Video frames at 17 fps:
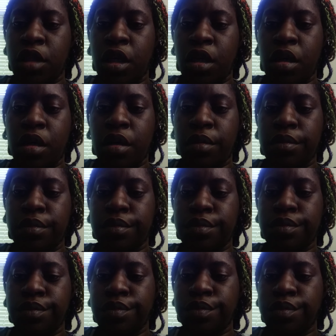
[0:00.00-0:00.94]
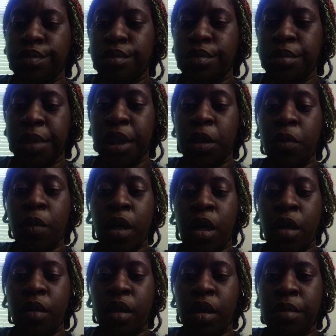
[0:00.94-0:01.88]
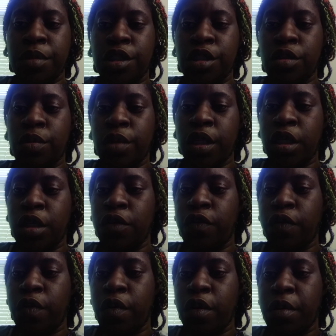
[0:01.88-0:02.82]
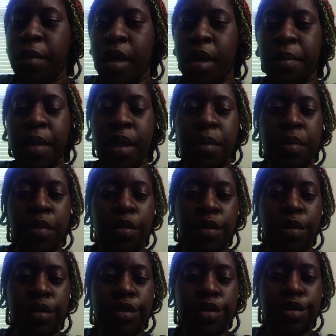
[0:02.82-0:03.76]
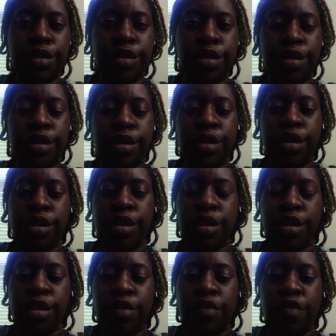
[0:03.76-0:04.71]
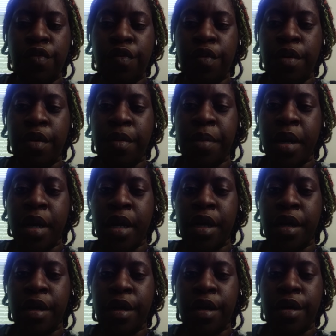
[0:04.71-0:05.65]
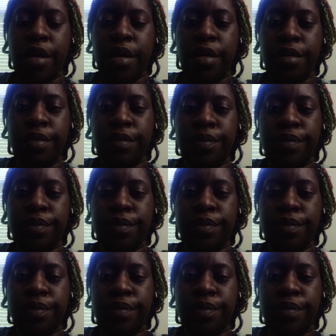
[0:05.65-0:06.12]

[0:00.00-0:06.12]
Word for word: Um, meanwhile, I'm just waiting for my papers for my uh,